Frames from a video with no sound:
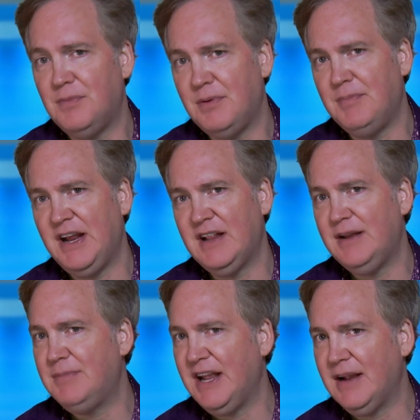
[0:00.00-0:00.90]

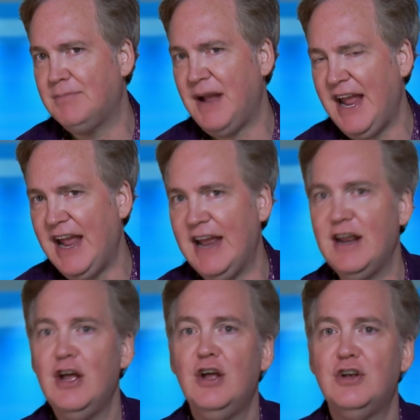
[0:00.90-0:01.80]
immediately being
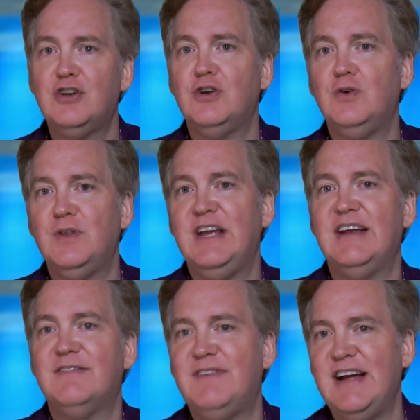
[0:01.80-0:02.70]
paid to the
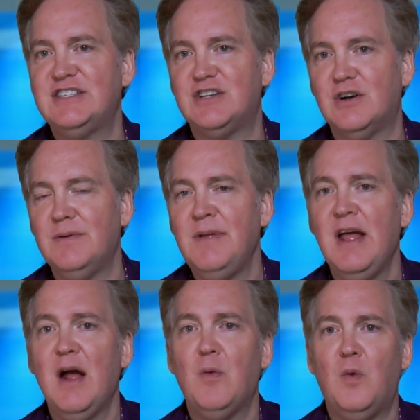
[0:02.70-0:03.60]
investor
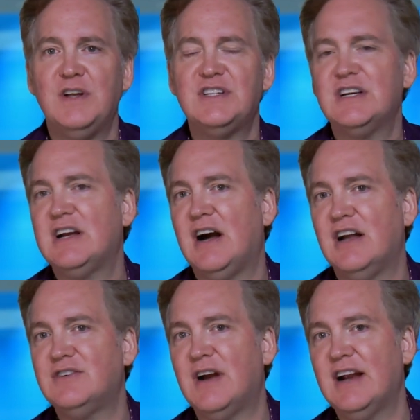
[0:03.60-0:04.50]
once the
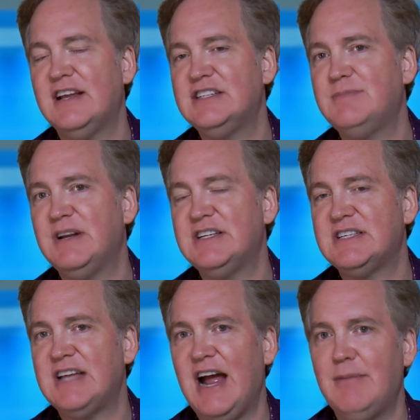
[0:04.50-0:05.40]
contract has been
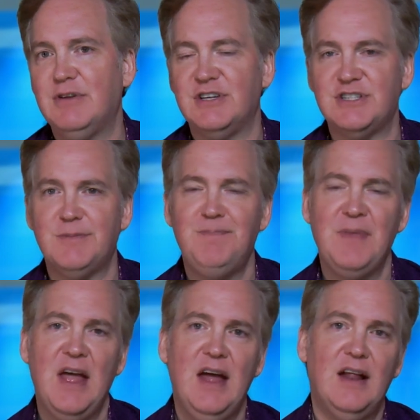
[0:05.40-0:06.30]
established.
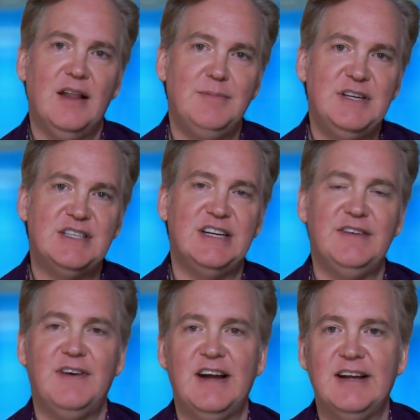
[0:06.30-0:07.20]
Let me see
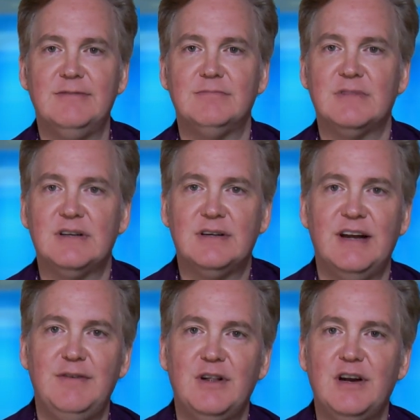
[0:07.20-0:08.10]
if I can
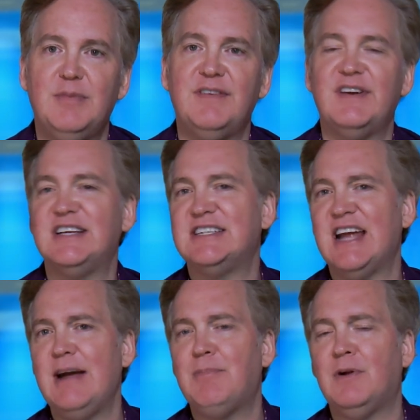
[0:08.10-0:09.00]
give you a little bit of an
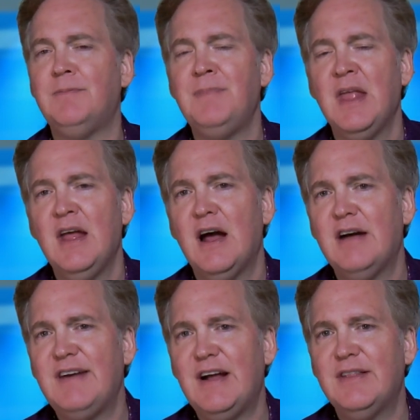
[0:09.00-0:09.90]
example
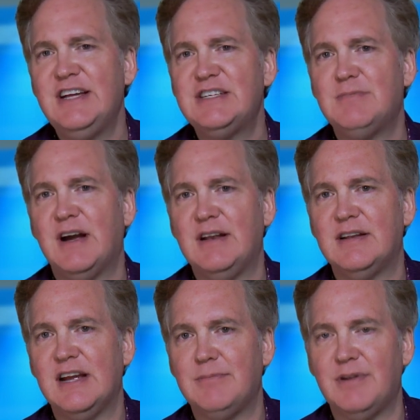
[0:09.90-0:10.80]
of how this might
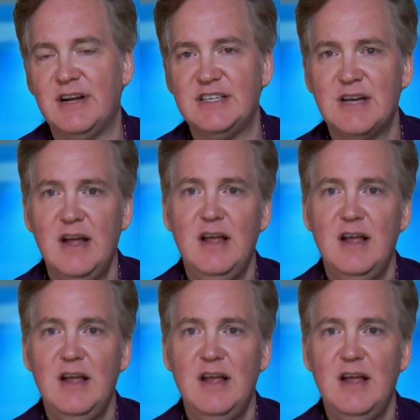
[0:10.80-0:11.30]
take place.